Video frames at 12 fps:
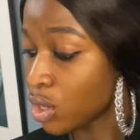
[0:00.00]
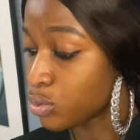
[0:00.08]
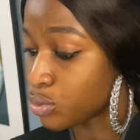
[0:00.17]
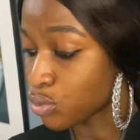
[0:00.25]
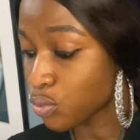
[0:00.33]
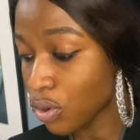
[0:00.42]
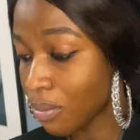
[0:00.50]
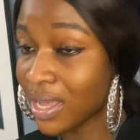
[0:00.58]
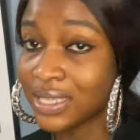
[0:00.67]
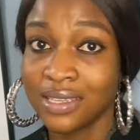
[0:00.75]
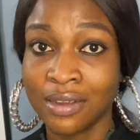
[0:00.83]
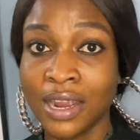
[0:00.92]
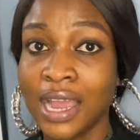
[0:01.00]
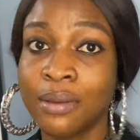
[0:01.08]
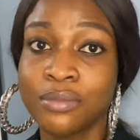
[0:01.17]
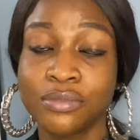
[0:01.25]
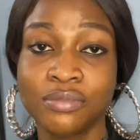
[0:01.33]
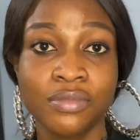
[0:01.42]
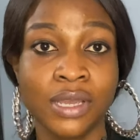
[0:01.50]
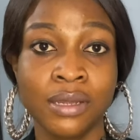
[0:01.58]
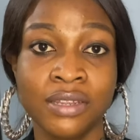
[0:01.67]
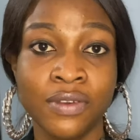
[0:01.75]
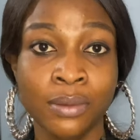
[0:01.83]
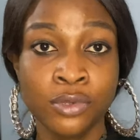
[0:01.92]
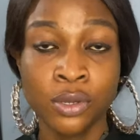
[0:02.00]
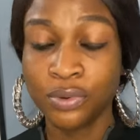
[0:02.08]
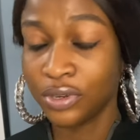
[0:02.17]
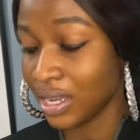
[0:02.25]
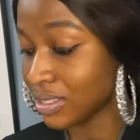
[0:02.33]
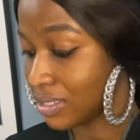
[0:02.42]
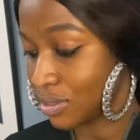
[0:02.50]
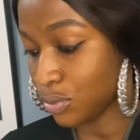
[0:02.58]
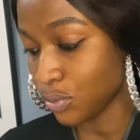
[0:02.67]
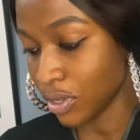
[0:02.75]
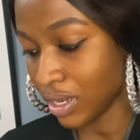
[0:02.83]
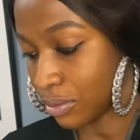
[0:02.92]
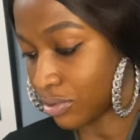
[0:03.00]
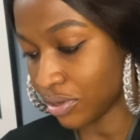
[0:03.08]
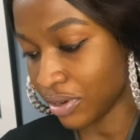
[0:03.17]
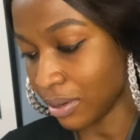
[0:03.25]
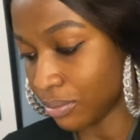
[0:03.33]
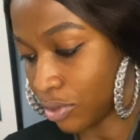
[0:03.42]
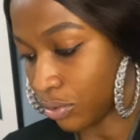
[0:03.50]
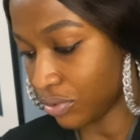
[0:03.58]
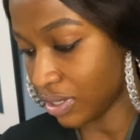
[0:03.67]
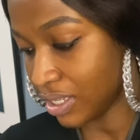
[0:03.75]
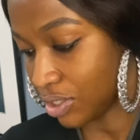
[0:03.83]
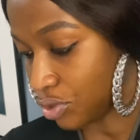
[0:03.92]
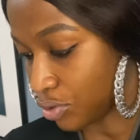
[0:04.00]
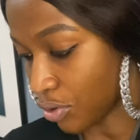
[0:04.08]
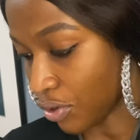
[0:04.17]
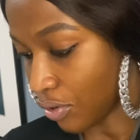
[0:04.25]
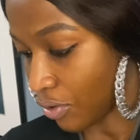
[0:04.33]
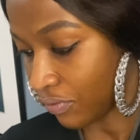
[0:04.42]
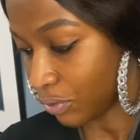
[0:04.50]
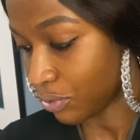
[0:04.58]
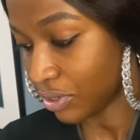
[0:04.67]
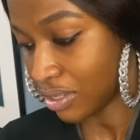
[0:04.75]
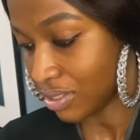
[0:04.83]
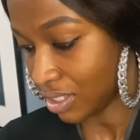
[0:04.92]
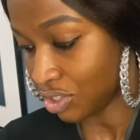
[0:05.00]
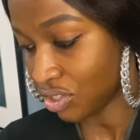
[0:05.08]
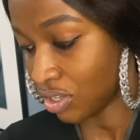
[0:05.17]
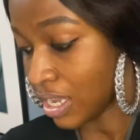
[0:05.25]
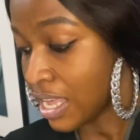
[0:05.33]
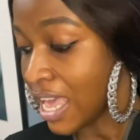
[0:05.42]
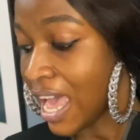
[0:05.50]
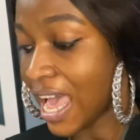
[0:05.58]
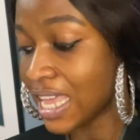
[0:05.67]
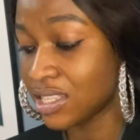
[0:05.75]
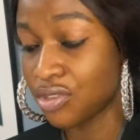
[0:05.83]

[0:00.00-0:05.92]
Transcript: Tuwo masara, if I'm not pronouncing it well, I'm sorry, I'm not really sure of the pronunciation, at